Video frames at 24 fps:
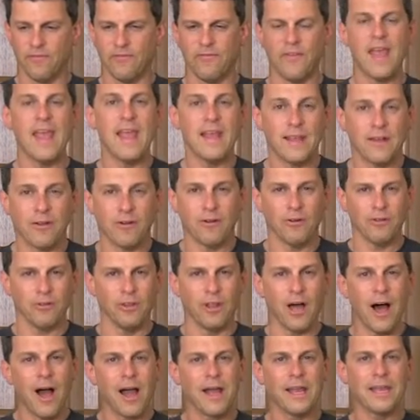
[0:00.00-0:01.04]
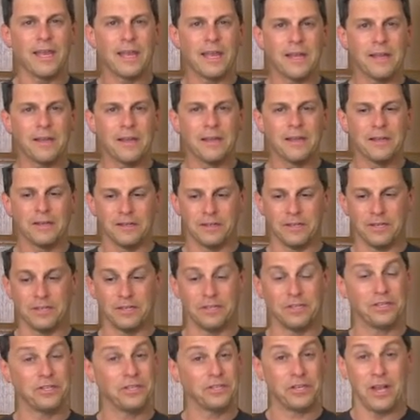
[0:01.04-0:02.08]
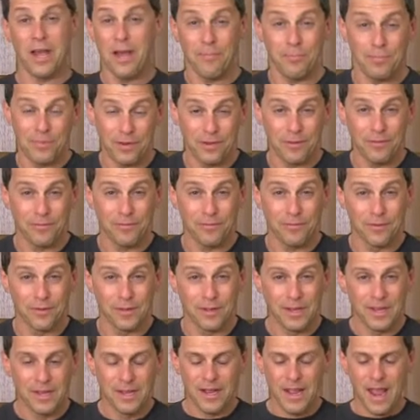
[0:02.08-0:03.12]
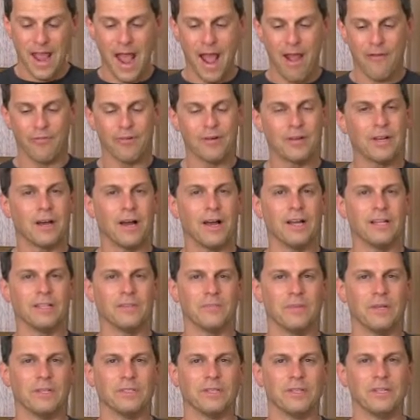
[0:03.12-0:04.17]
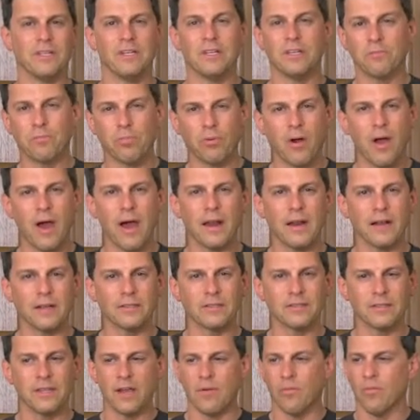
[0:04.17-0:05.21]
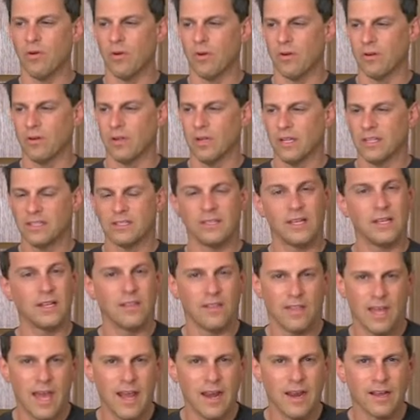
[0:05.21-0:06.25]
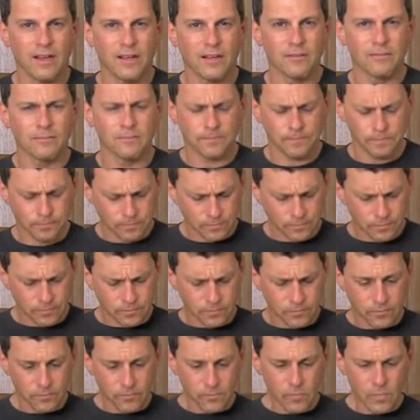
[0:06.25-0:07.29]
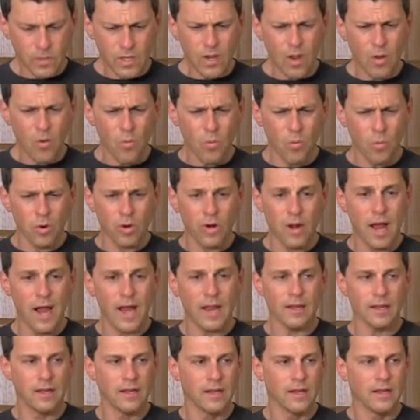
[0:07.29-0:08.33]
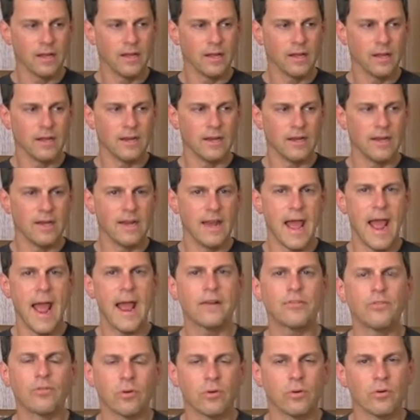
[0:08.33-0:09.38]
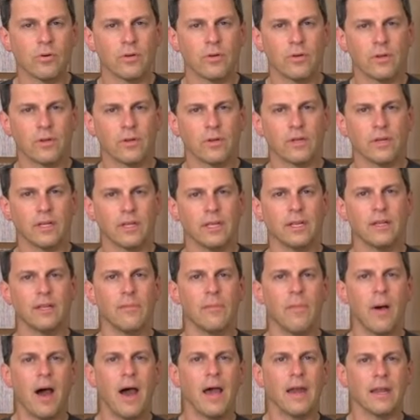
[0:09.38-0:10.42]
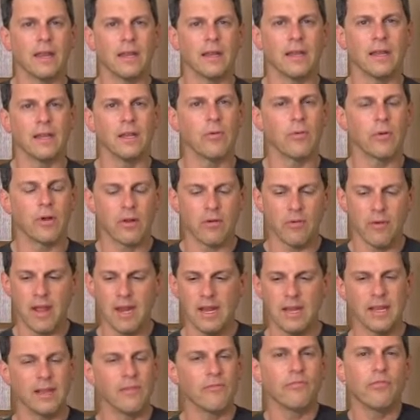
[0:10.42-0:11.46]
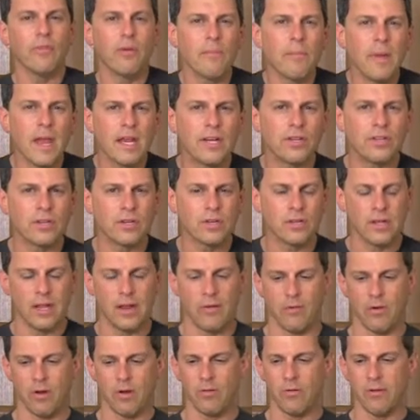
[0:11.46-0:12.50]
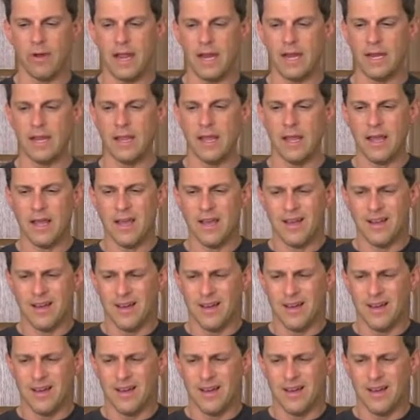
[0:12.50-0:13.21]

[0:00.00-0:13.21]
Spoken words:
fake or lying, deceptive advertisements and these products that were synthetic were not natural in the body, and they were creating inflammation. They were creating